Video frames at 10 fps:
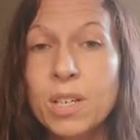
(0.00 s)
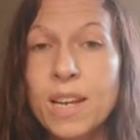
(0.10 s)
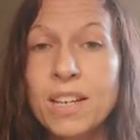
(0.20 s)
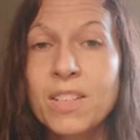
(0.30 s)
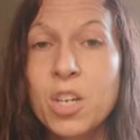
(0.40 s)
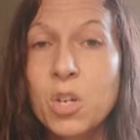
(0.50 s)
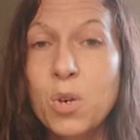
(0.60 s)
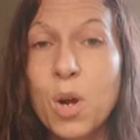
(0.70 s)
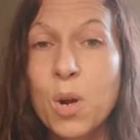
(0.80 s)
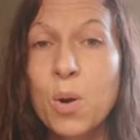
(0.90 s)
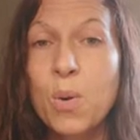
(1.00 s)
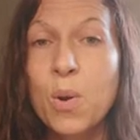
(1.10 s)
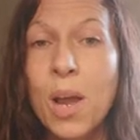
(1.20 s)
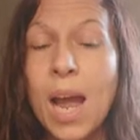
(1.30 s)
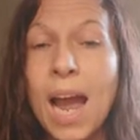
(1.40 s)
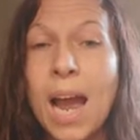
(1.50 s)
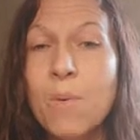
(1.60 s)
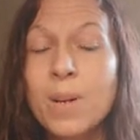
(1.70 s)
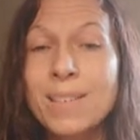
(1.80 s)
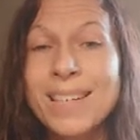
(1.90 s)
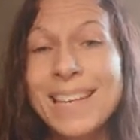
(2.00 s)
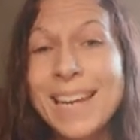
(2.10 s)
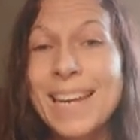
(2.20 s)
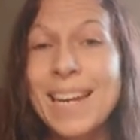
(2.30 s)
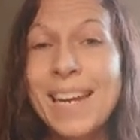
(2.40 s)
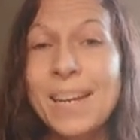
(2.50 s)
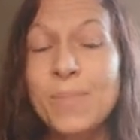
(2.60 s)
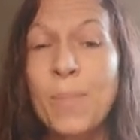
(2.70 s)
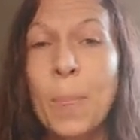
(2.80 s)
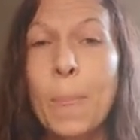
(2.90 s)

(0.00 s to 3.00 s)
And next thing you know, I wasn't eating.